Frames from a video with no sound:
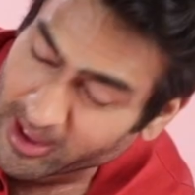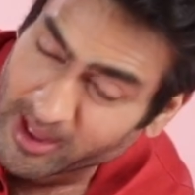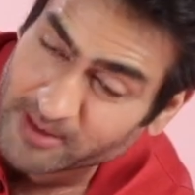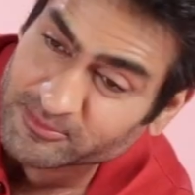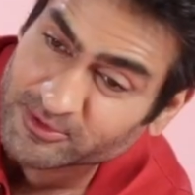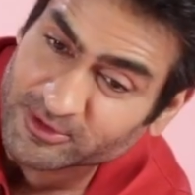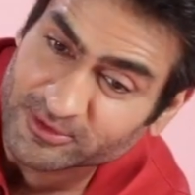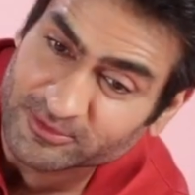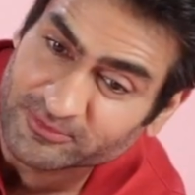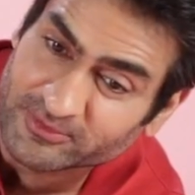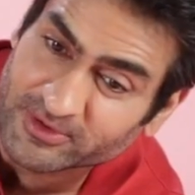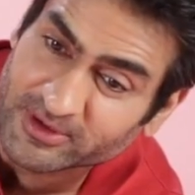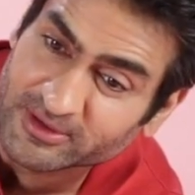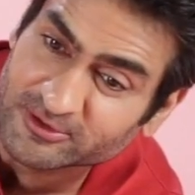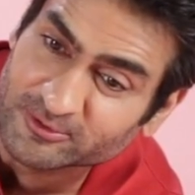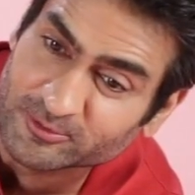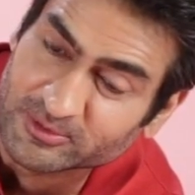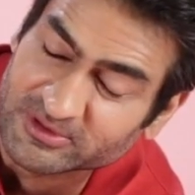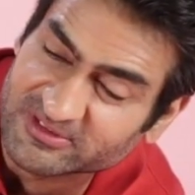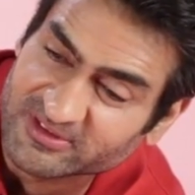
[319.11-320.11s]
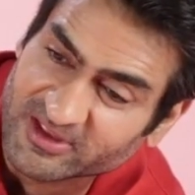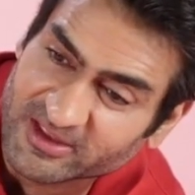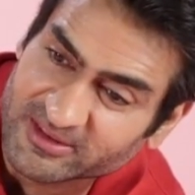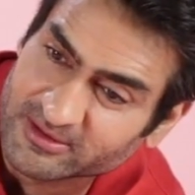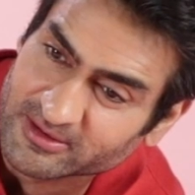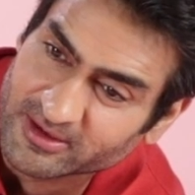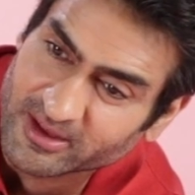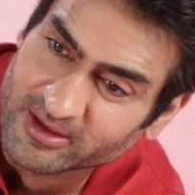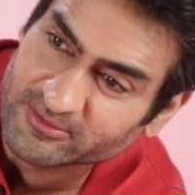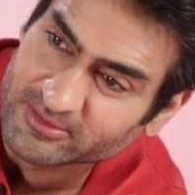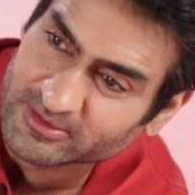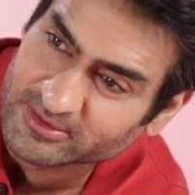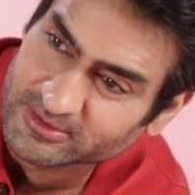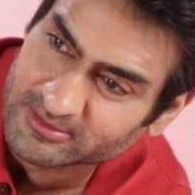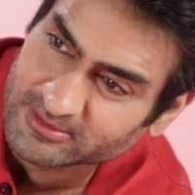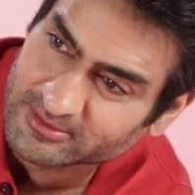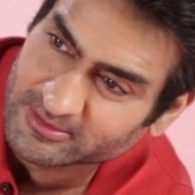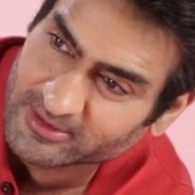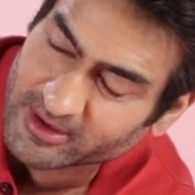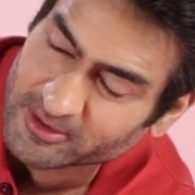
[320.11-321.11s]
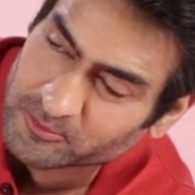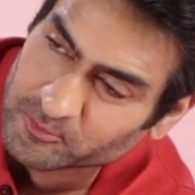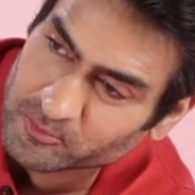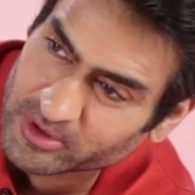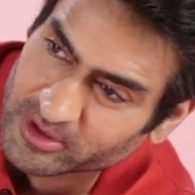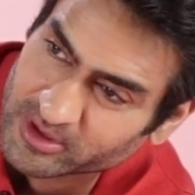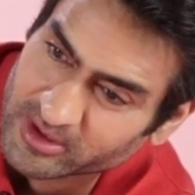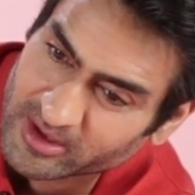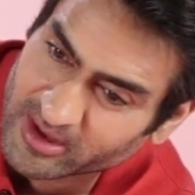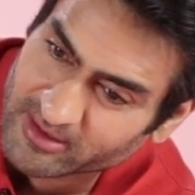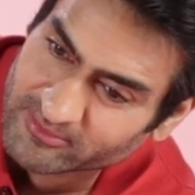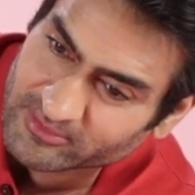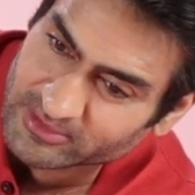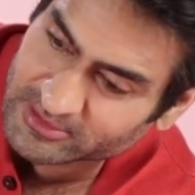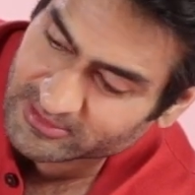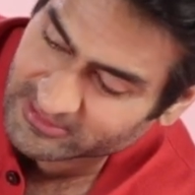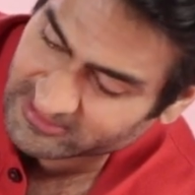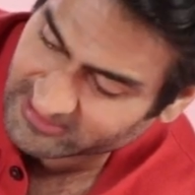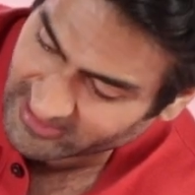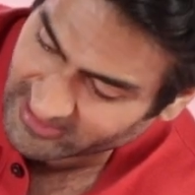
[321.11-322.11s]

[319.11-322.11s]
I'm just friends with Seth and Evan, and one day Evan just